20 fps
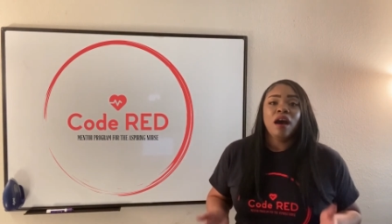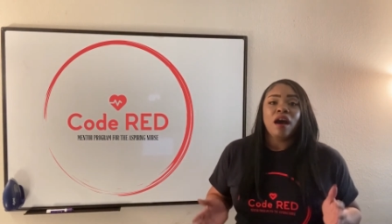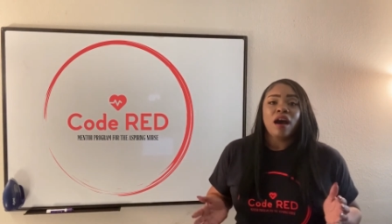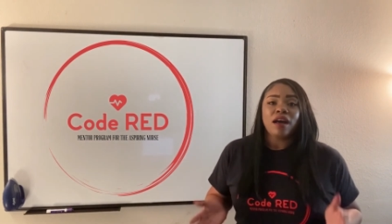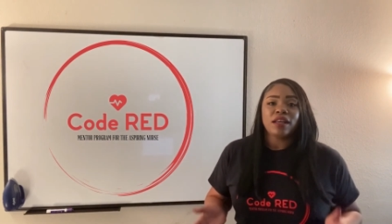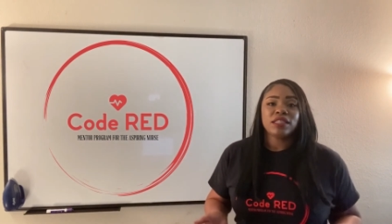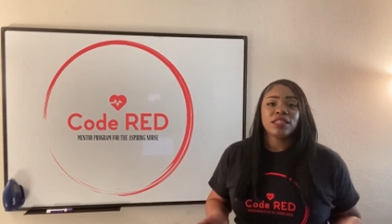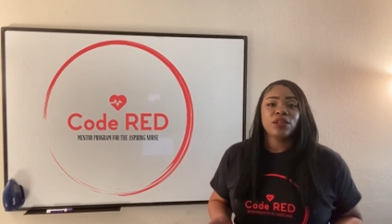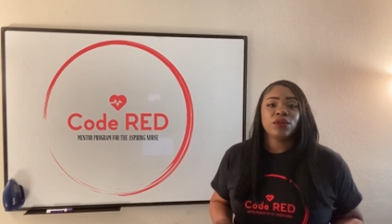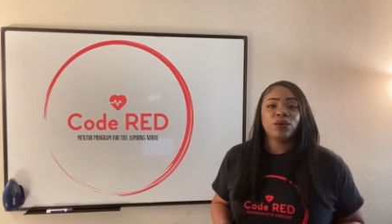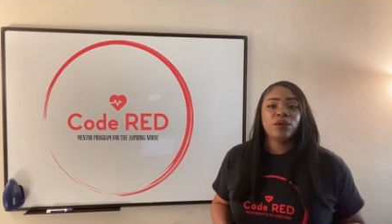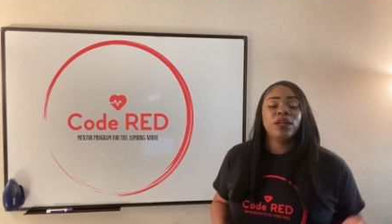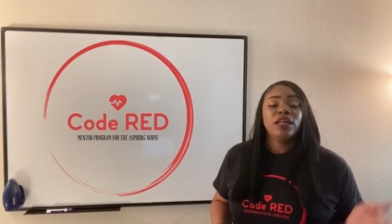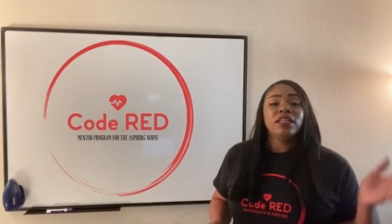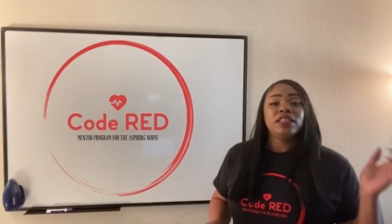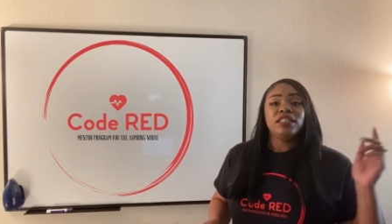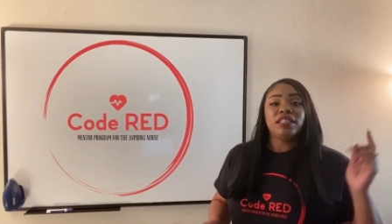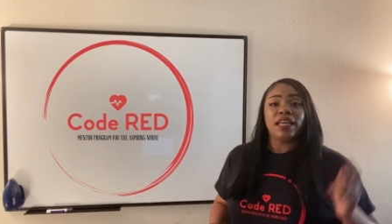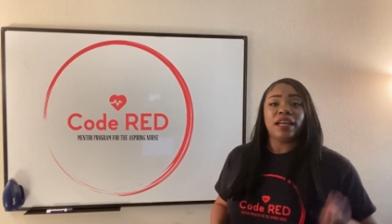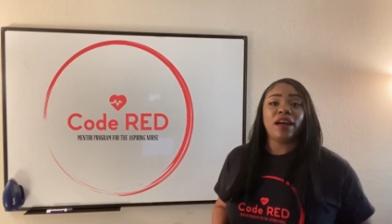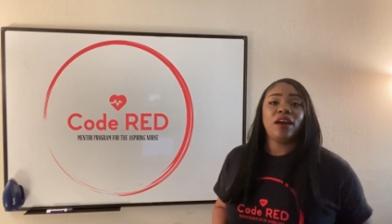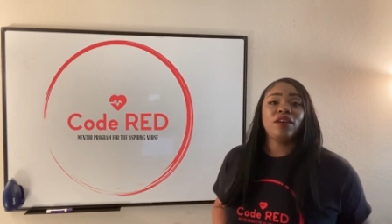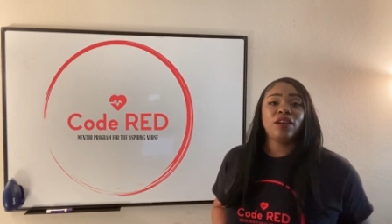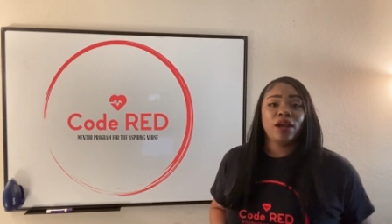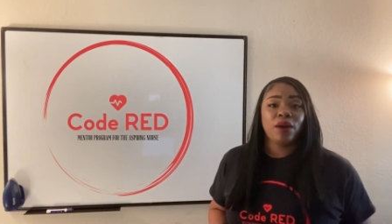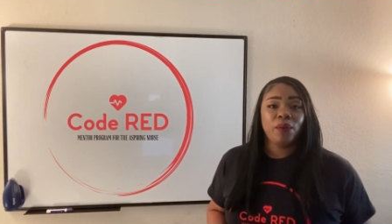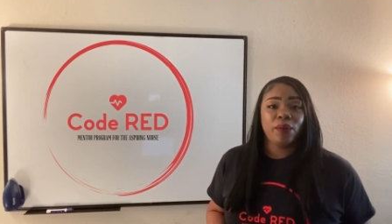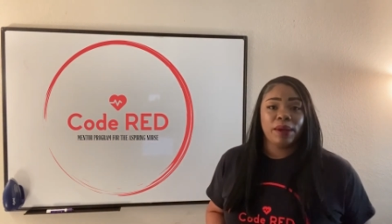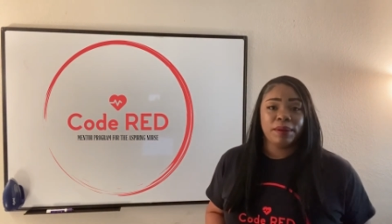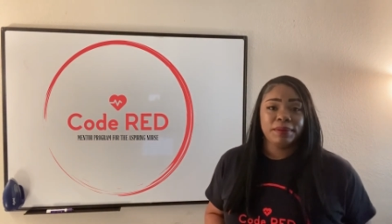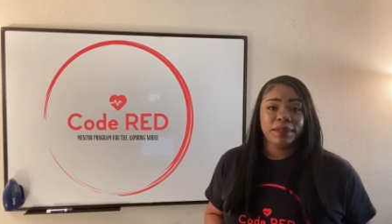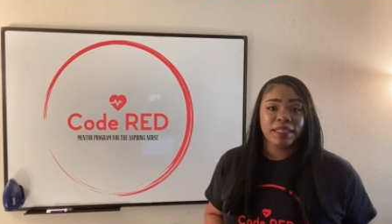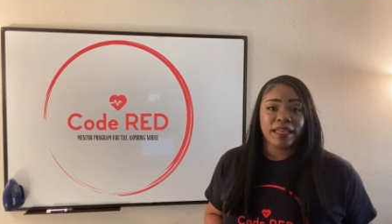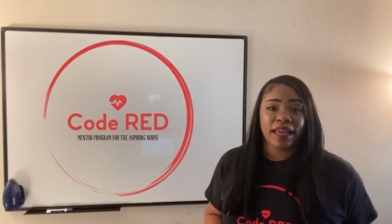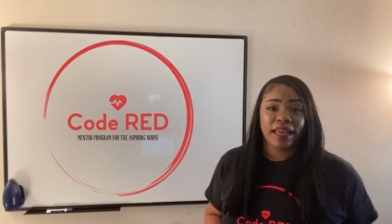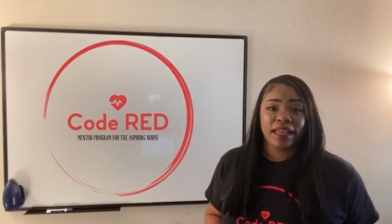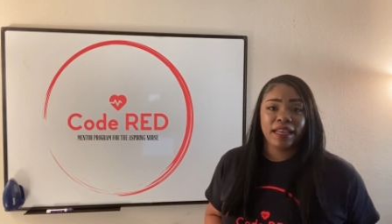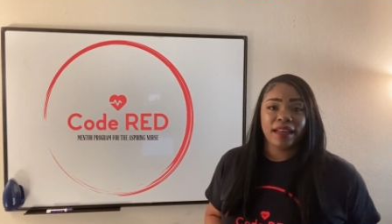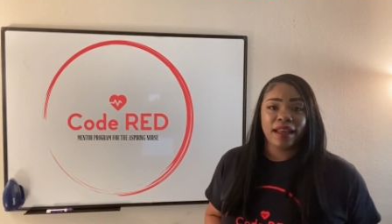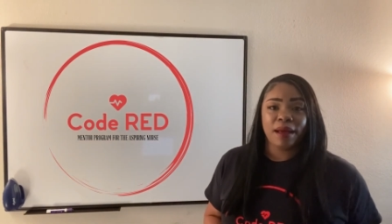Also, check out our
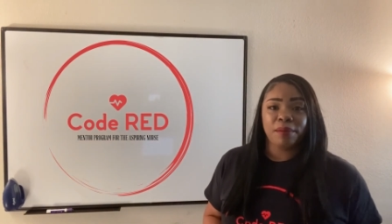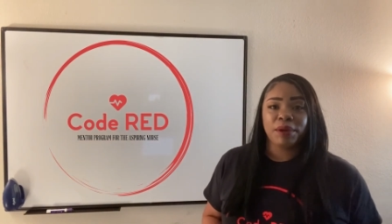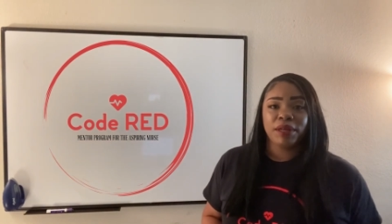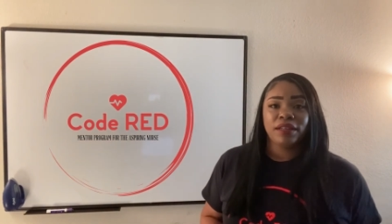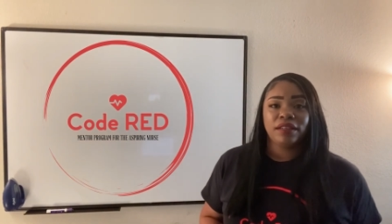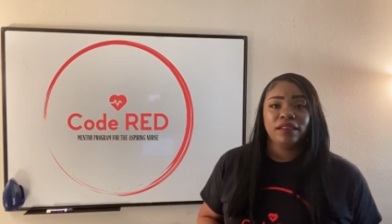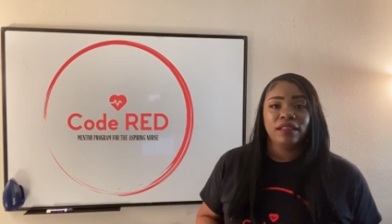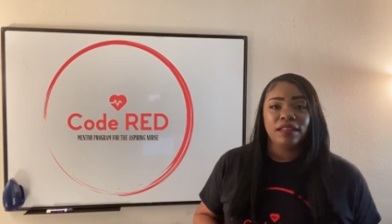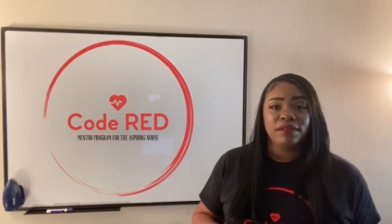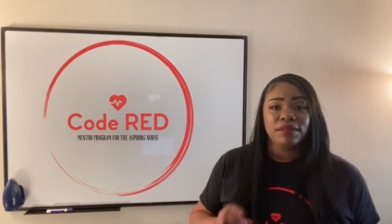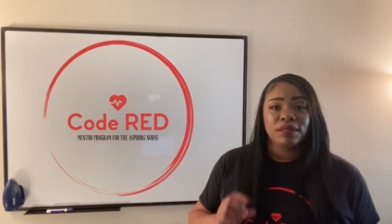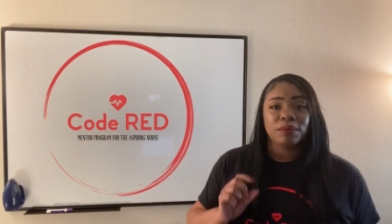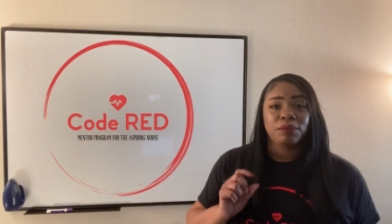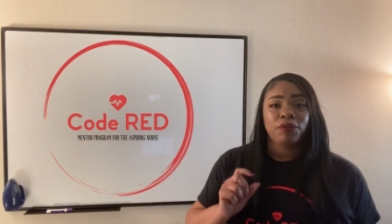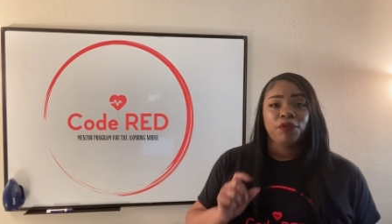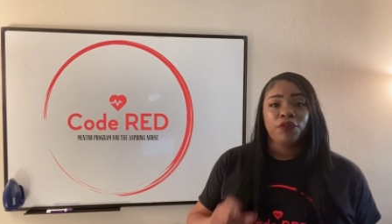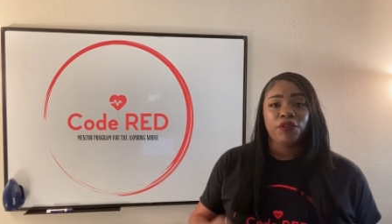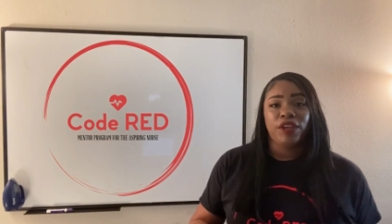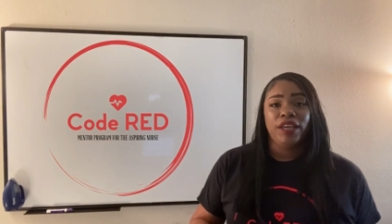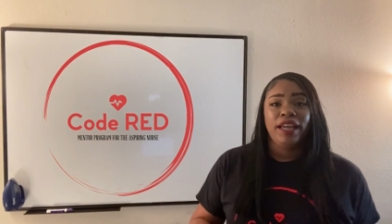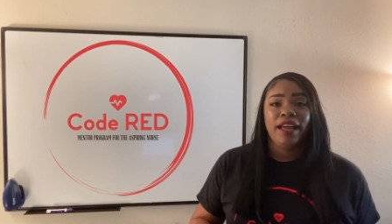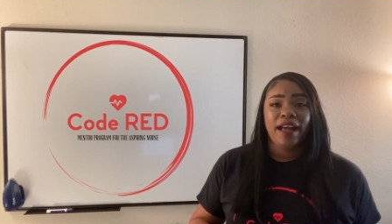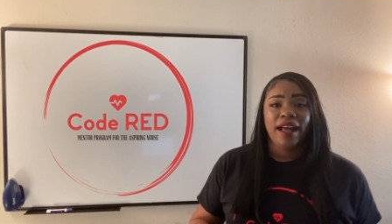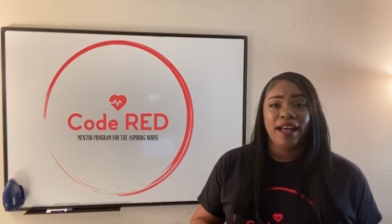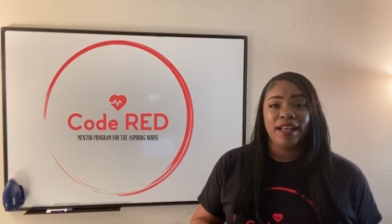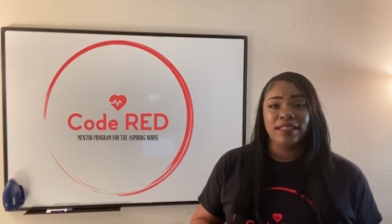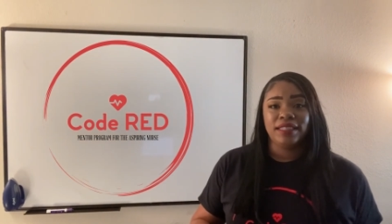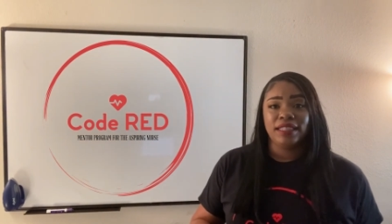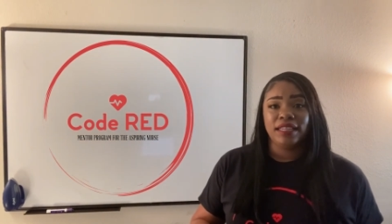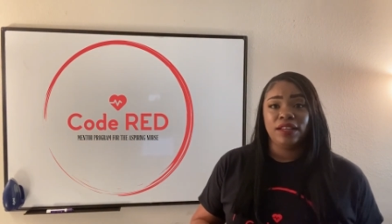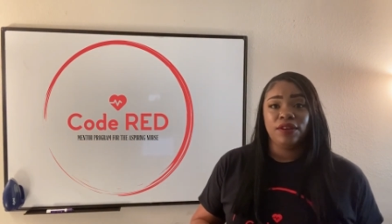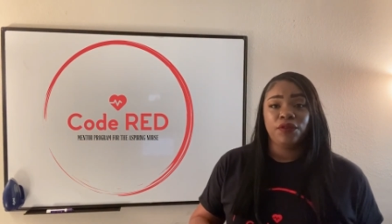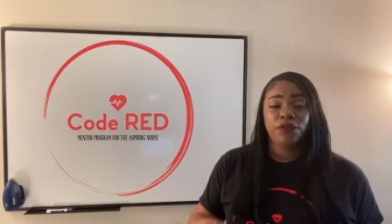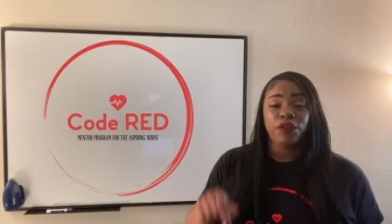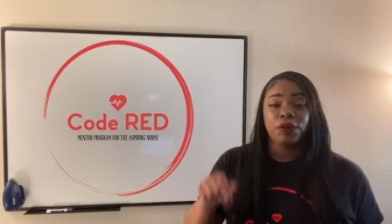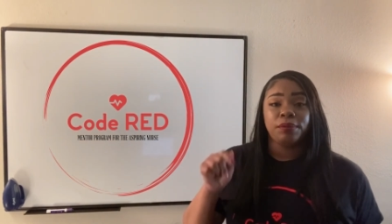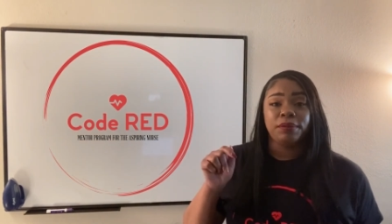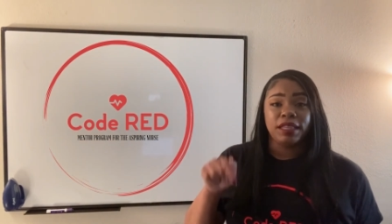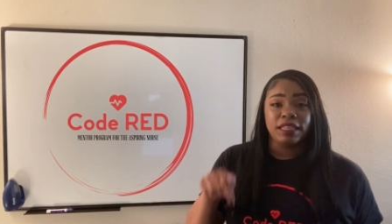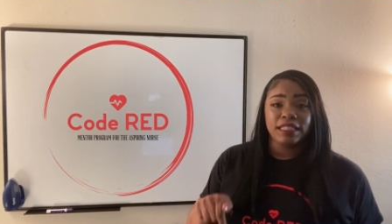website. I'm going to leave some free content
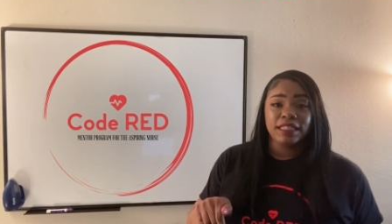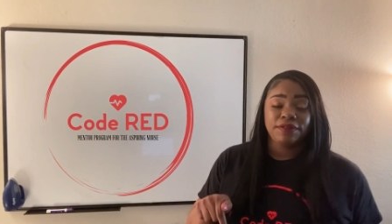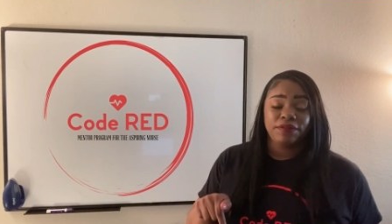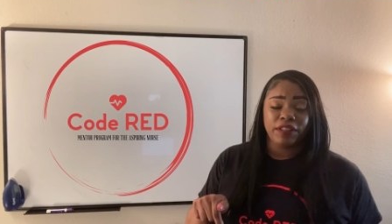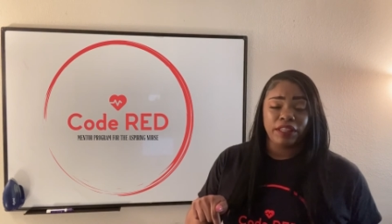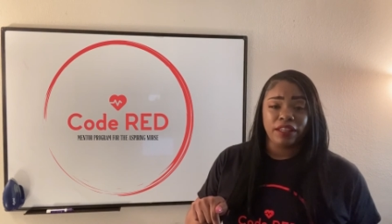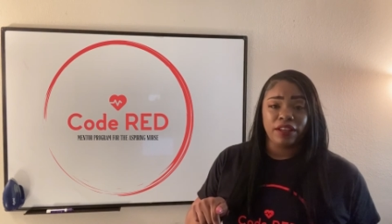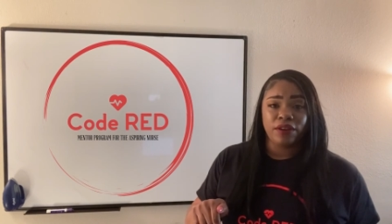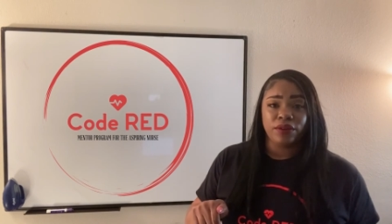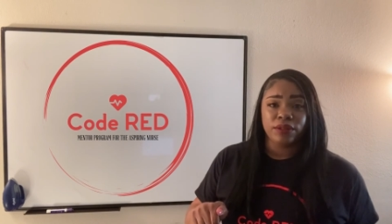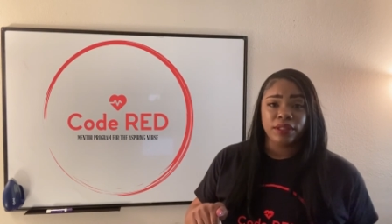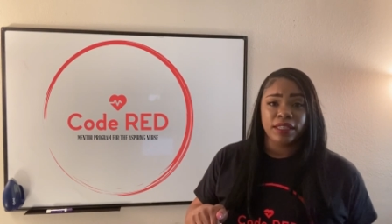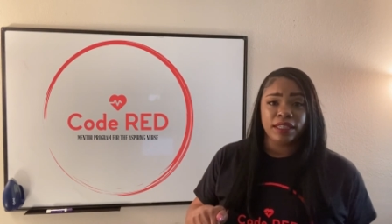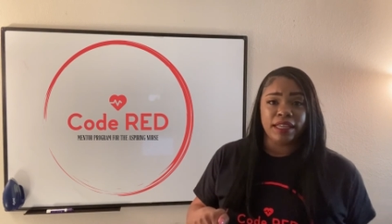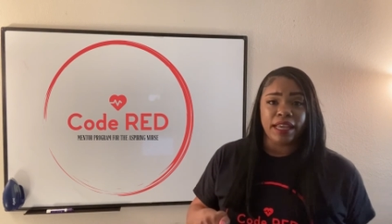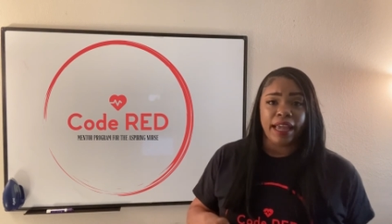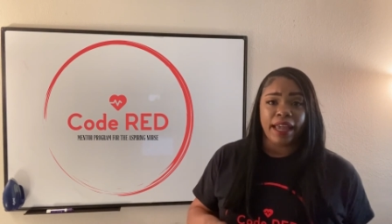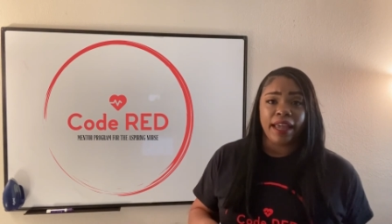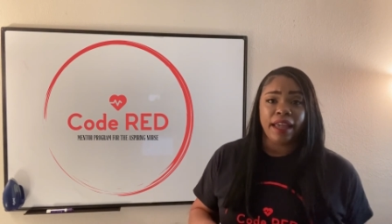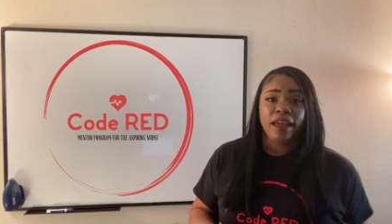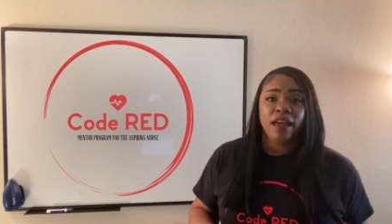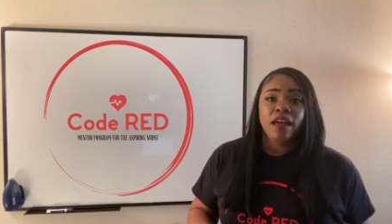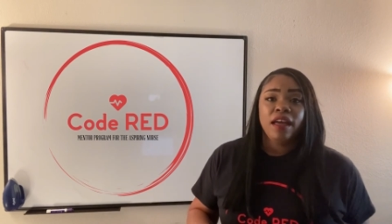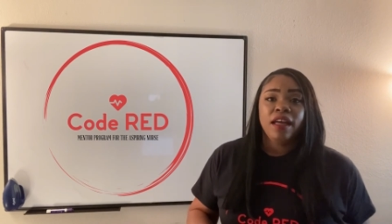from this video today